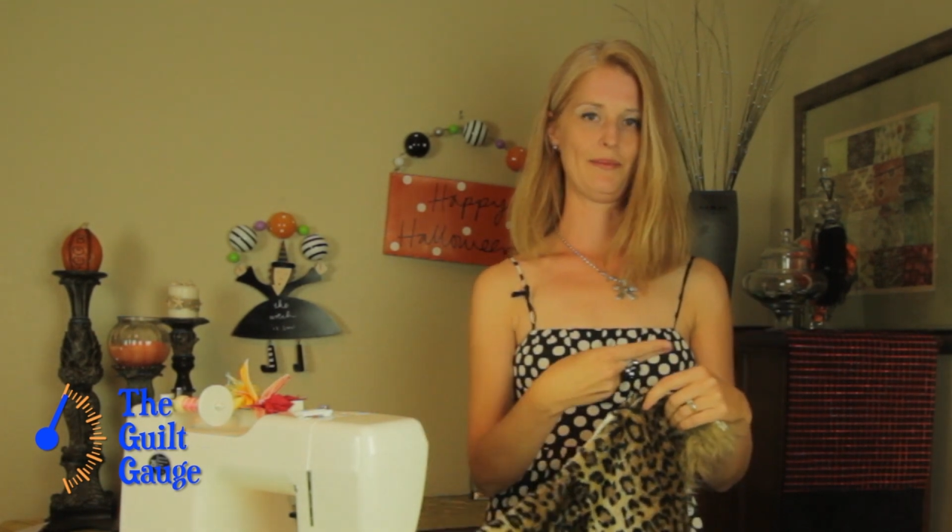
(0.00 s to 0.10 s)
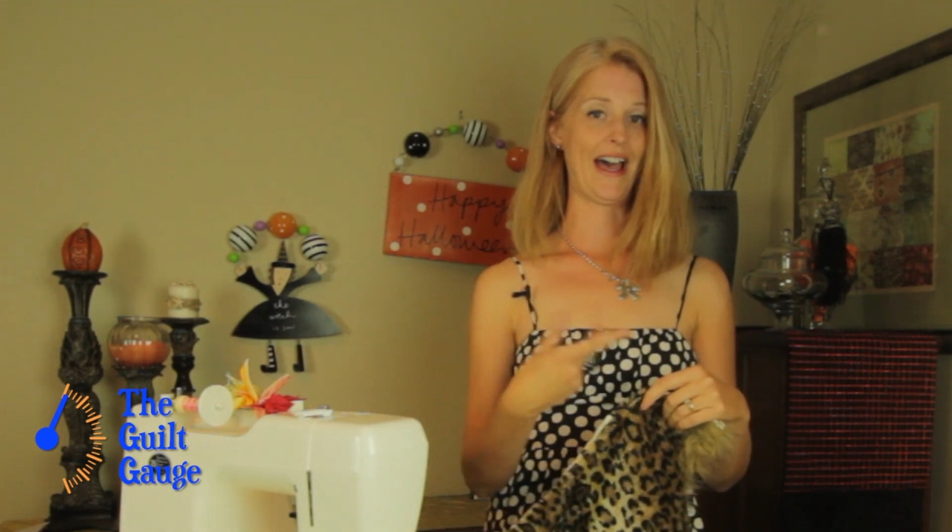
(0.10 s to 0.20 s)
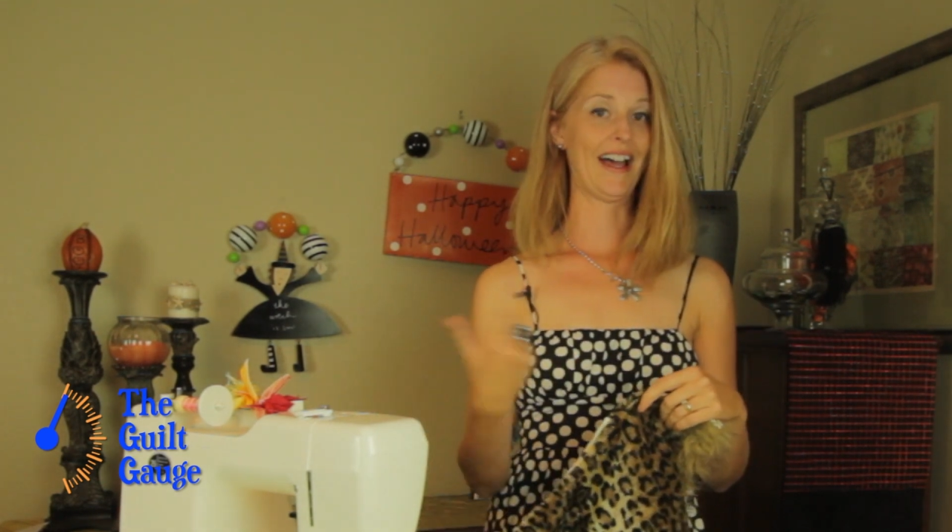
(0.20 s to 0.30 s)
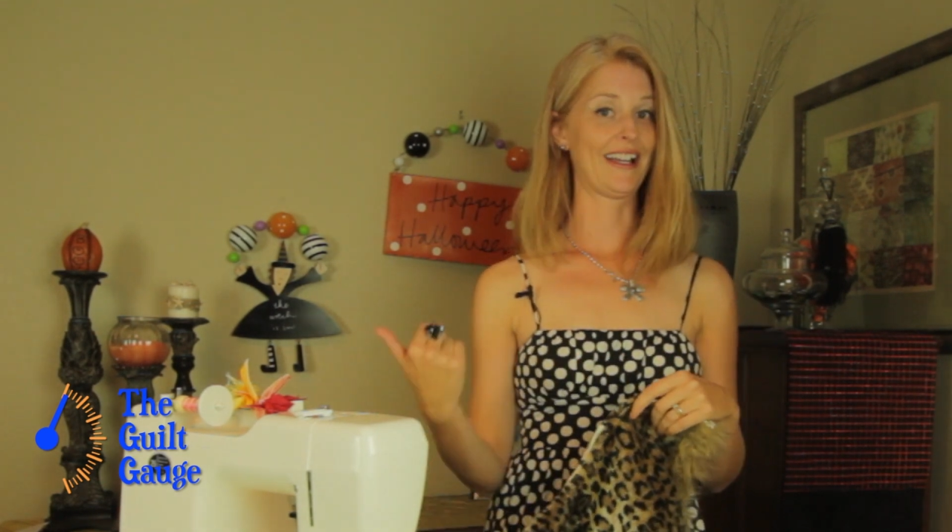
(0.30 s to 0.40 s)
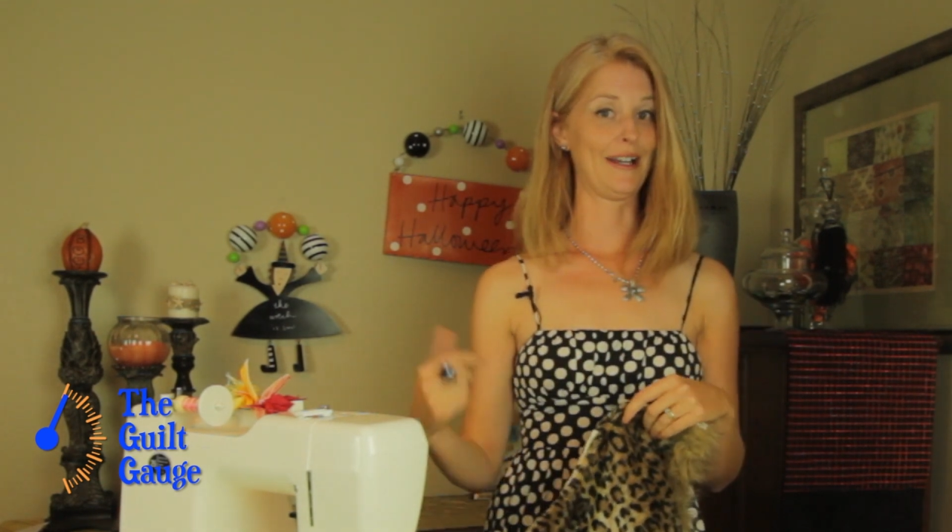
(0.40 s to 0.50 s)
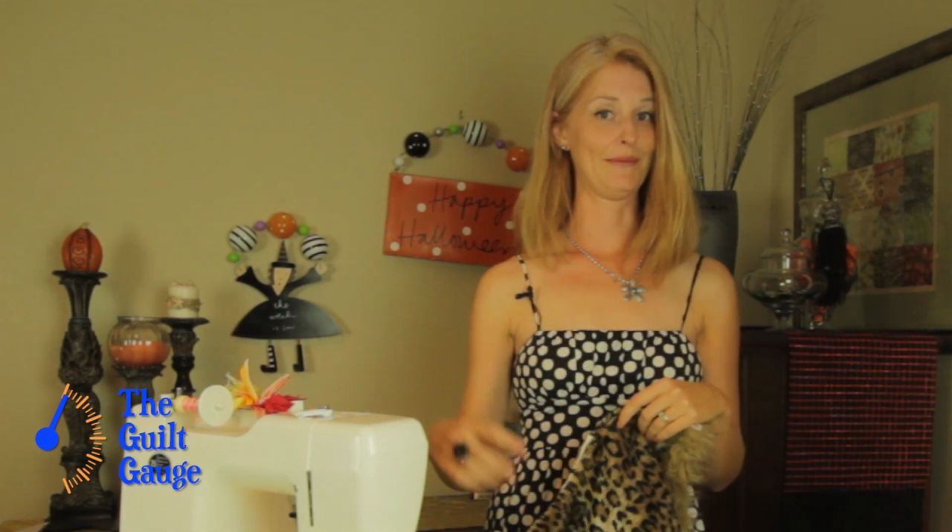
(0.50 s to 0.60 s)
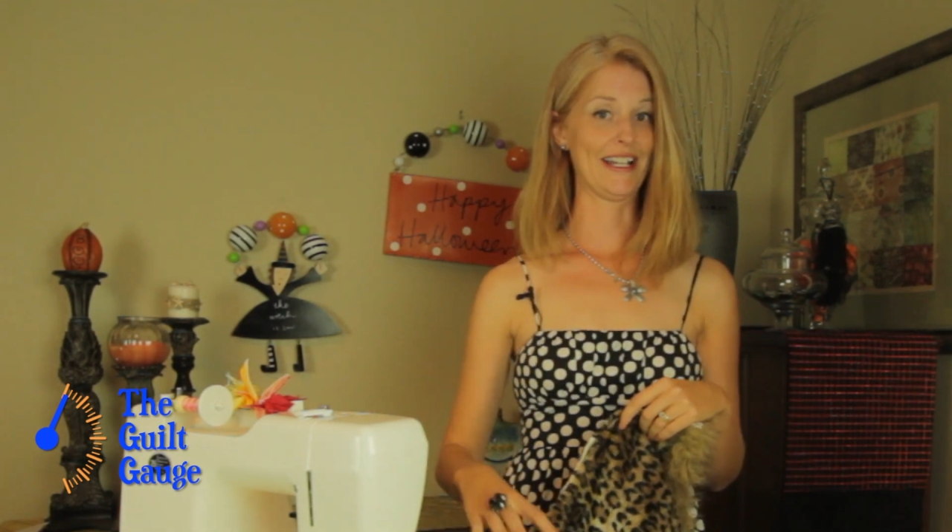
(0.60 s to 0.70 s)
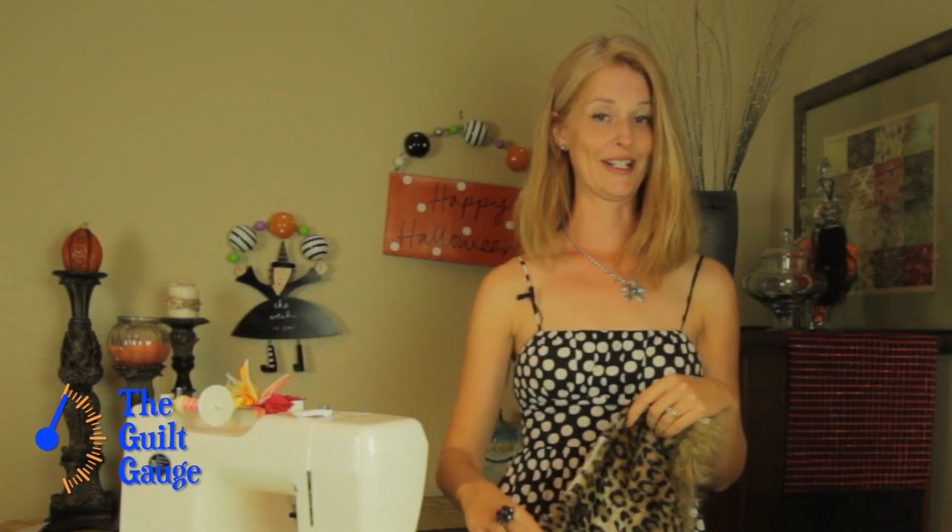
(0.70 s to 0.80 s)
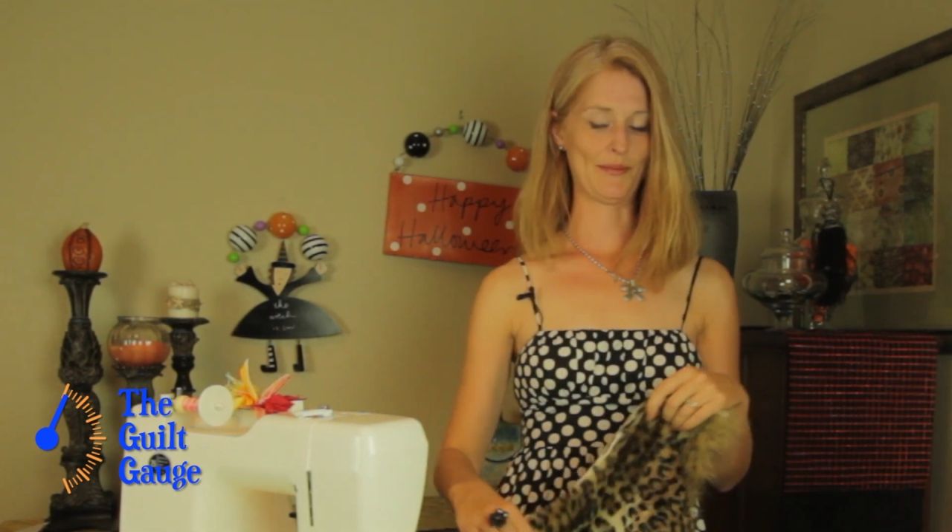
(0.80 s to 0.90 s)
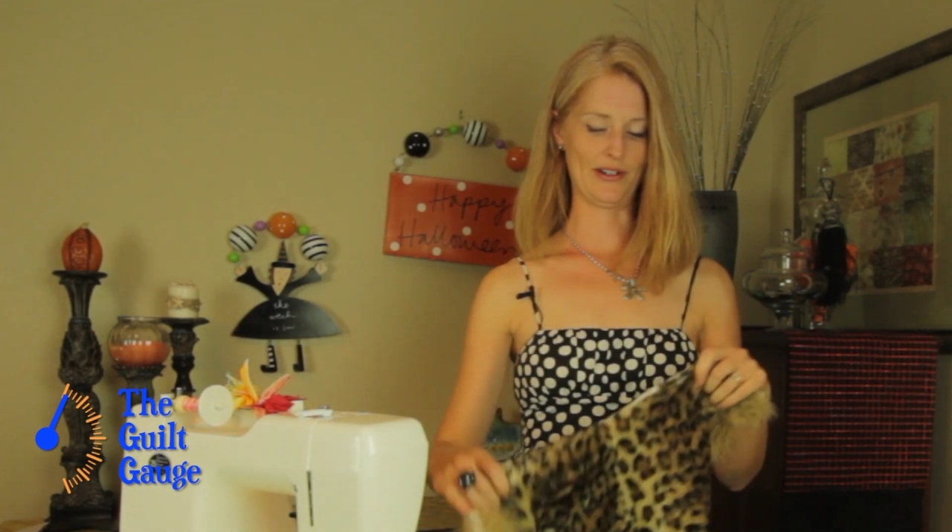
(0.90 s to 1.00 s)
back, I'm an
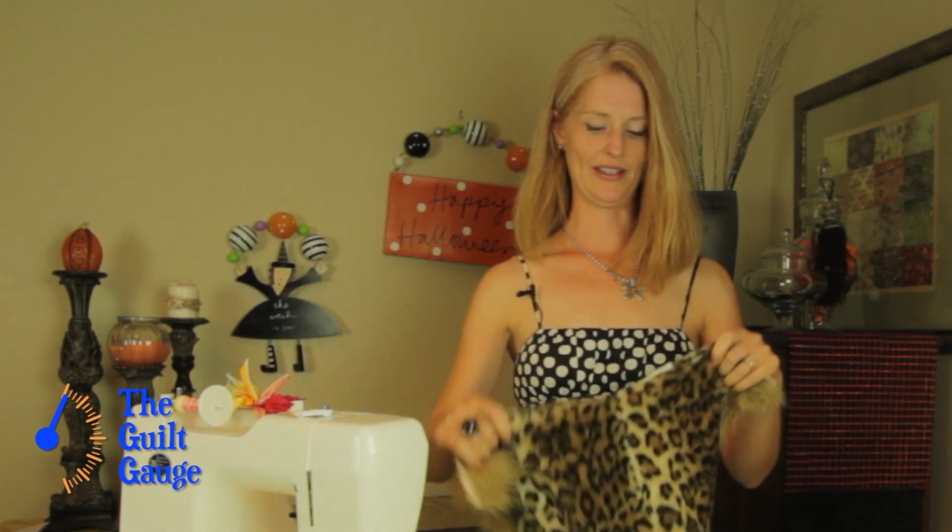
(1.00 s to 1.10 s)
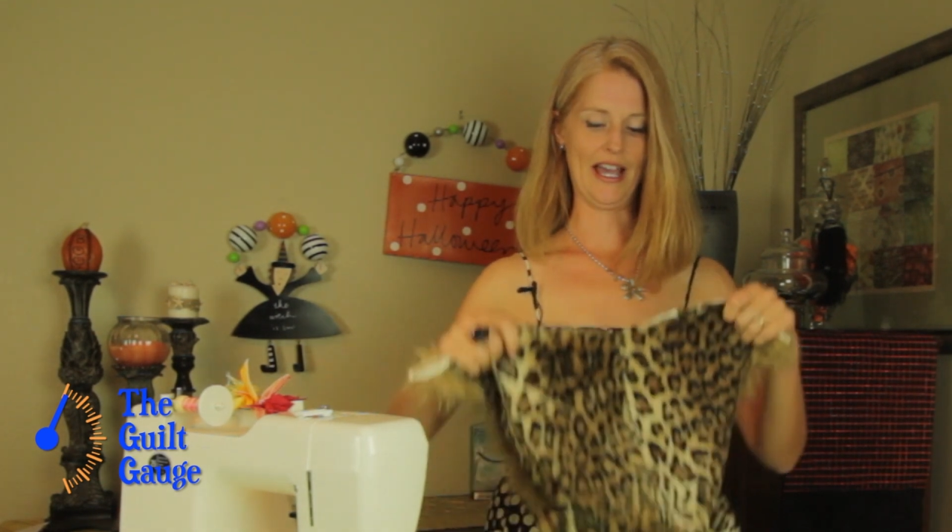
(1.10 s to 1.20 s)
expert at